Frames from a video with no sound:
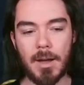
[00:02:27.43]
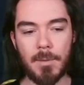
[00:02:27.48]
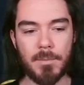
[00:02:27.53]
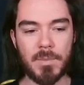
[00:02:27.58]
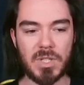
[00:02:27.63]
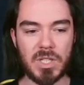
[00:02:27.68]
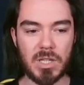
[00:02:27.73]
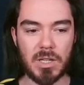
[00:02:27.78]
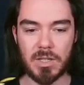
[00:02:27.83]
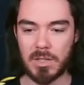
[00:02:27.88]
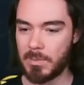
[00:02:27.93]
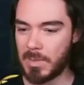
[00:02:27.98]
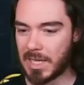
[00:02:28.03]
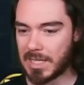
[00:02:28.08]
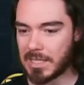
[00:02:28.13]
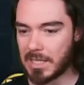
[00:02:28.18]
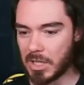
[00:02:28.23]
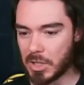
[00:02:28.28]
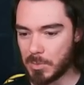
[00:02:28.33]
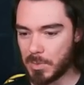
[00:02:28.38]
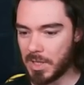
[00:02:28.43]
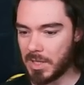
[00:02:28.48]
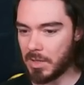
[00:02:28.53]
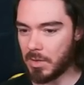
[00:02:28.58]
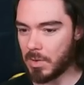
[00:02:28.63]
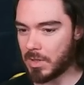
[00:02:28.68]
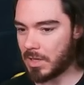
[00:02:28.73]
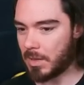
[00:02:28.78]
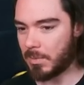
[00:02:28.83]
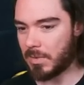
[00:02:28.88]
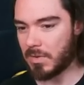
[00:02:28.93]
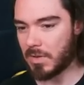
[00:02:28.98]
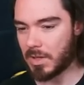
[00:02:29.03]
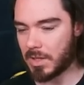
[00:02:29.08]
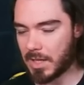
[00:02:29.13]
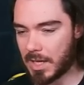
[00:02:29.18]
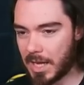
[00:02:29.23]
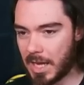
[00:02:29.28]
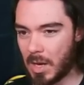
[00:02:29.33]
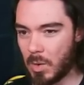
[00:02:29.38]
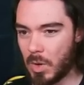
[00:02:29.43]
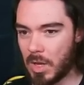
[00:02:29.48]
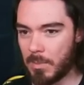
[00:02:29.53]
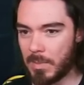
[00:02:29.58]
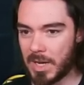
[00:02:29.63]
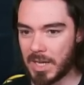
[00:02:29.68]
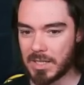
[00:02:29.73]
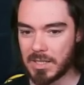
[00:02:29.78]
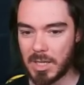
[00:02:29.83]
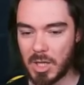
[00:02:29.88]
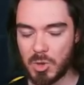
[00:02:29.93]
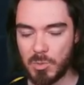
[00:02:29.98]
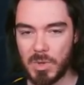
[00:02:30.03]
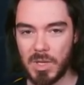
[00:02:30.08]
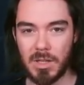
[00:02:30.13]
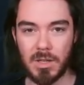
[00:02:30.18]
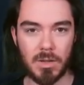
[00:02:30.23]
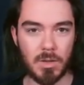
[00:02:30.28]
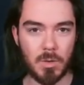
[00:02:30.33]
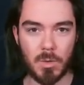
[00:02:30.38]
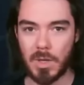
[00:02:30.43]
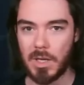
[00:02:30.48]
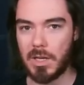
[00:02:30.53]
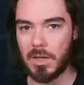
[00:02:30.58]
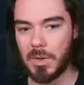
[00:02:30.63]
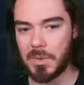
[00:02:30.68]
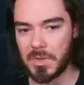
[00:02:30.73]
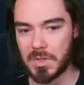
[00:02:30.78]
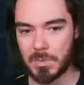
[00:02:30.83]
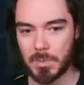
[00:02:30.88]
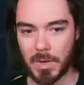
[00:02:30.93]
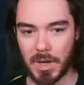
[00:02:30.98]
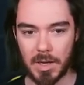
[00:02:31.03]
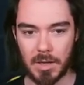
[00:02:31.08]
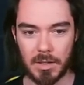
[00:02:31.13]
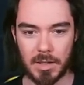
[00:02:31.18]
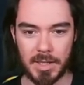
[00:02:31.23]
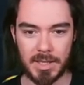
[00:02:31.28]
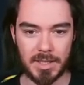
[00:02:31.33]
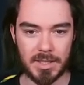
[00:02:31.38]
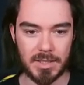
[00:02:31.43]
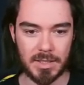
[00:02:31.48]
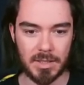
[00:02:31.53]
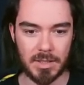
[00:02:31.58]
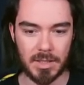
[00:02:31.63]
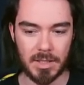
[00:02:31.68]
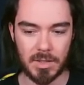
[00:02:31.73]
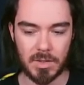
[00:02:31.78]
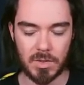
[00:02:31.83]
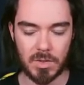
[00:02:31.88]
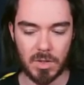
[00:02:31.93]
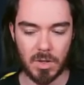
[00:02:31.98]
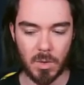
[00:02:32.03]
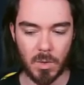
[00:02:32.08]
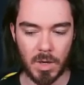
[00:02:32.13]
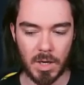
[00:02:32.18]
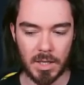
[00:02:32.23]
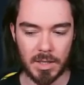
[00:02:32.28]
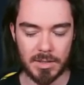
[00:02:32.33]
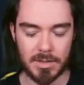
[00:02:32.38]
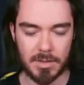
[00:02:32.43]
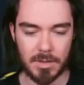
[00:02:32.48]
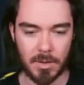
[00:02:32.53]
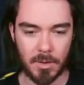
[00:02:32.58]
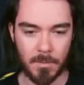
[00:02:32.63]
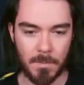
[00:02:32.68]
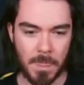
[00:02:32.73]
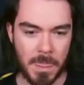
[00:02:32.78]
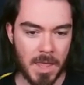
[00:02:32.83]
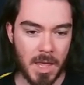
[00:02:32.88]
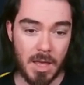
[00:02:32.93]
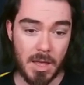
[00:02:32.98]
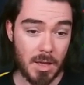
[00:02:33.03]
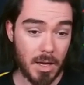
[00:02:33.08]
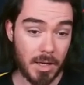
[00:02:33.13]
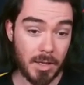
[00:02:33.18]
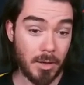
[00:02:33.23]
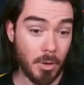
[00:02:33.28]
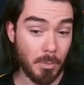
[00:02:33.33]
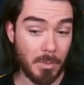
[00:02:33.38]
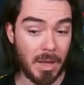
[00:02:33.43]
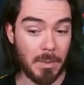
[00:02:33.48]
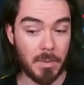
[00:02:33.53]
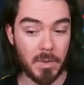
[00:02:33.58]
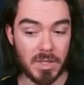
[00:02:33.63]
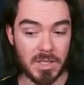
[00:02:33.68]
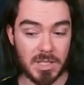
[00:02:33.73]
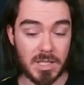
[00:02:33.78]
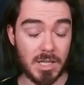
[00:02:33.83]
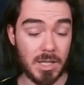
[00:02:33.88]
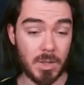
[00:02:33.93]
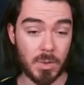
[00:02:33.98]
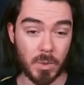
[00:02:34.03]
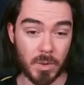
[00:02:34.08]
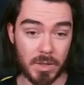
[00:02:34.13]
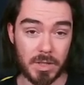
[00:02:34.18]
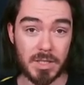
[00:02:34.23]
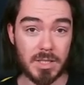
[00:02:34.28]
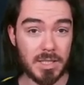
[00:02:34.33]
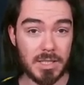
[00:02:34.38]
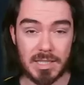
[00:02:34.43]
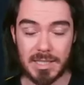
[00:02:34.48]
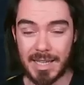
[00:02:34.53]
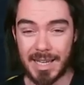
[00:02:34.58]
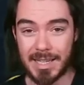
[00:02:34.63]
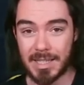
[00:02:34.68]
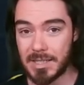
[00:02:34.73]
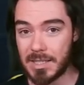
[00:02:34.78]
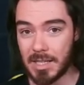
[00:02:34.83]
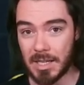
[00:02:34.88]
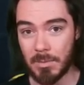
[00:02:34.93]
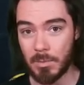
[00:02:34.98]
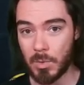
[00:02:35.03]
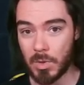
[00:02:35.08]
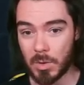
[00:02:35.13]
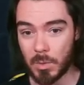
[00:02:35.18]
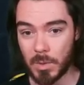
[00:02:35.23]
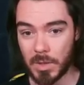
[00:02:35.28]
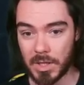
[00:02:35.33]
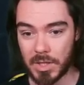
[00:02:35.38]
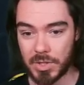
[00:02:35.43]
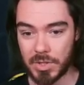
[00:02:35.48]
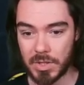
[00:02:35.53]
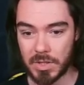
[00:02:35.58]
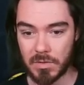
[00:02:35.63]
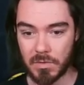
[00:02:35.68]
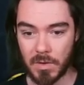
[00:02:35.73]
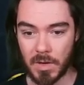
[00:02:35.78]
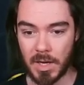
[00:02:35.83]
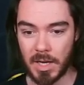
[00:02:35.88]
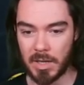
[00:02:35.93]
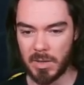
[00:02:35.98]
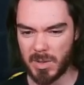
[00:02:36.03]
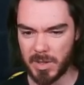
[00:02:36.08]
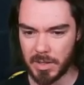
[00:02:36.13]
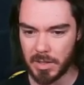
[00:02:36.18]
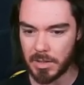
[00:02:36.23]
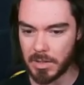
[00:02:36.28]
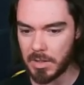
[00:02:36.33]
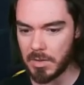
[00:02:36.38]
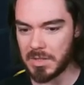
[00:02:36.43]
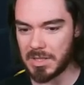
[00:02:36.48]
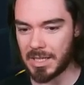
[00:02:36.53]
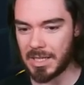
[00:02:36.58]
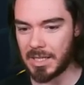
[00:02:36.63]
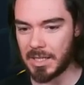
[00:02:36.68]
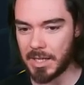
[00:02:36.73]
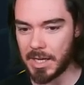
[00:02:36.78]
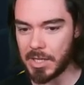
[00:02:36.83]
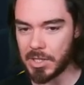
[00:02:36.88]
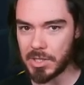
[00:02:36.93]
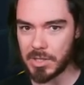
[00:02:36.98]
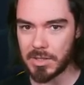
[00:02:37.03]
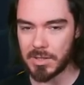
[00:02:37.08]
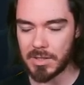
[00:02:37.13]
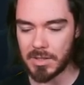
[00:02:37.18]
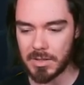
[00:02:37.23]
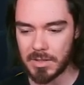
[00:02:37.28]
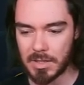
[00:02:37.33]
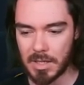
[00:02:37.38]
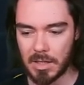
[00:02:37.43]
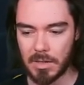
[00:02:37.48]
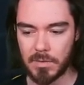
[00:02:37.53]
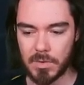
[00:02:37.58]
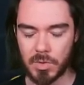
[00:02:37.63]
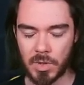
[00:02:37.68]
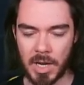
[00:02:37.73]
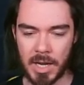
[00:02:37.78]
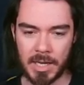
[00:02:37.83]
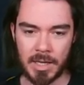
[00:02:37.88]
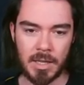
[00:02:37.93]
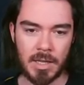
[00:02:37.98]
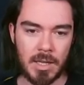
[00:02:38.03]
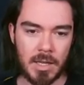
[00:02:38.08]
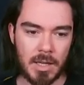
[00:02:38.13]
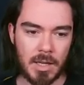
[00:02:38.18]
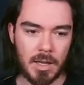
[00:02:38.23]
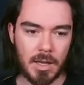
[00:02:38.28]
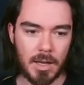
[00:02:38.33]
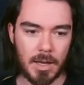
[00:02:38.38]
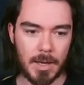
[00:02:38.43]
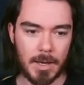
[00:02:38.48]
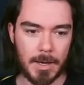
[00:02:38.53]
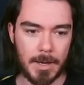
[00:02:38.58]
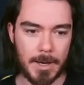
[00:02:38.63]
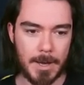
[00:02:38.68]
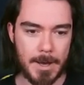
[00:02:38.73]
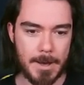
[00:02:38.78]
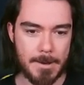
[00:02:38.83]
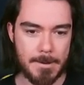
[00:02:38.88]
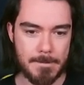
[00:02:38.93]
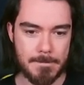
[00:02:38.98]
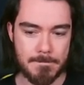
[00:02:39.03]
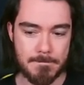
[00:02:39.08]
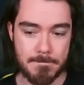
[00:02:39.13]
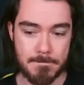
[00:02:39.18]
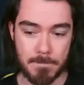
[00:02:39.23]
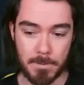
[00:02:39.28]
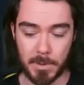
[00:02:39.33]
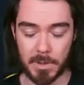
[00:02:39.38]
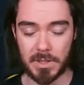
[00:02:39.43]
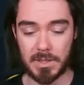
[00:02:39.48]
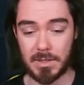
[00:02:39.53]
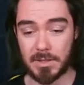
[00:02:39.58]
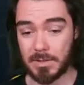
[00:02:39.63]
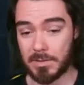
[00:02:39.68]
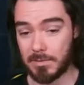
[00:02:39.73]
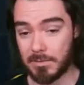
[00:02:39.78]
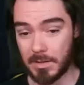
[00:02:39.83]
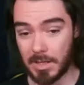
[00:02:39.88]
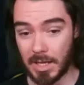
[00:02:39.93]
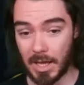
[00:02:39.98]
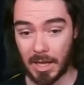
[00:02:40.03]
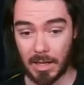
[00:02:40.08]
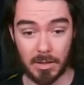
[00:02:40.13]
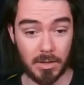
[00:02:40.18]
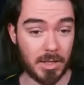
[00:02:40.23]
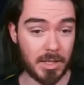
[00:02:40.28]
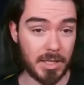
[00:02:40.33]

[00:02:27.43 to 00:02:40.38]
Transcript: She does a max HP nuke, then we've got the AoE max HP nuke, we kill the spiderlings and so on. So I don't know, maybe with Teodor this exact team would work just fine, or you could use Ignatius instead of Drang. But yeah, look,